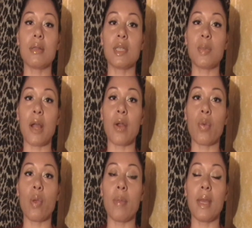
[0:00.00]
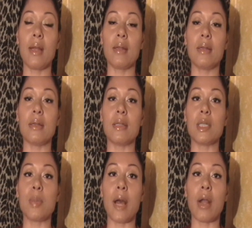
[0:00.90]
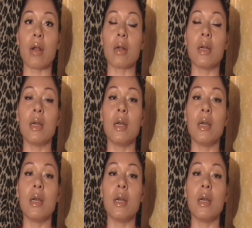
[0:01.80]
inspire women, and inspire